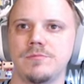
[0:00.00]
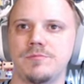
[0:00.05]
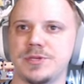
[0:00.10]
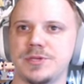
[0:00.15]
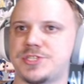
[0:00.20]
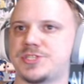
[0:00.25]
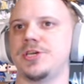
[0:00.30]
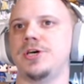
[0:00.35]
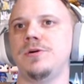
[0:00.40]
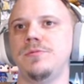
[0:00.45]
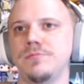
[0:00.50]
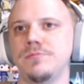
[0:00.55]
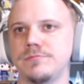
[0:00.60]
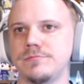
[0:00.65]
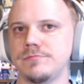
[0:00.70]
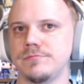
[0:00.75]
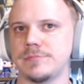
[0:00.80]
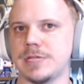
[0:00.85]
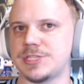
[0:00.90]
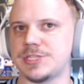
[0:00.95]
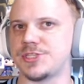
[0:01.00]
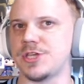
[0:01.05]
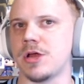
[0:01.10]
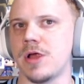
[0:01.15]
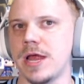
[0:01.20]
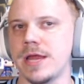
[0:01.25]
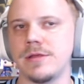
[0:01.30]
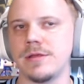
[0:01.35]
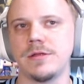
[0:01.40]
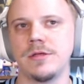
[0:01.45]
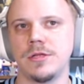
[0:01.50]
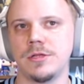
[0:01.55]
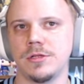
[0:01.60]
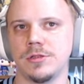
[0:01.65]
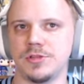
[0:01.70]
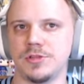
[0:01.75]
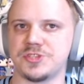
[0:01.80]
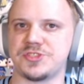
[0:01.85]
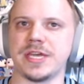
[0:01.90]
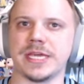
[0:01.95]
But still, that's all right.
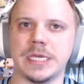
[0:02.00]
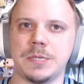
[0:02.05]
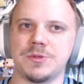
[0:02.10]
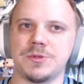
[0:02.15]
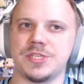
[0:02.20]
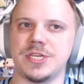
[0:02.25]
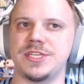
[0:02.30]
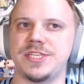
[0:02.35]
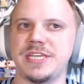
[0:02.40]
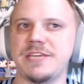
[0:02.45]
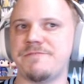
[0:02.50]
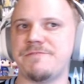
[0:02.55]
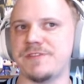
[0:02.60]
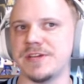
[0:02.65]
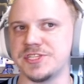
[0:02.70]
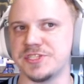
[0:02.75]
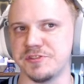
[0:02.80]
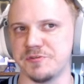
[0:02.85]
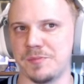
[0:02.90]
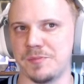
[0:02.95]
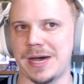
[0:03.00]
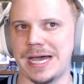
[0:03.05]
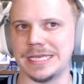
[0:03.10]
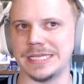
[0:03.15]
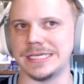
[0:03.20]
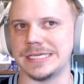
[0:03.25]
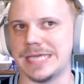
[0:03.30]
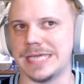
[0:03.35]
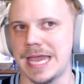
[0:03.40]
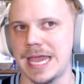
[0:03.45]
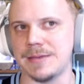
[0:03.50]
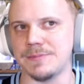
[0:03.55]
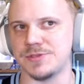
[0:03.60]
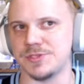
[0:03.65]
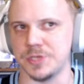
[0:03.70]
Looks like it was a defensive minded game,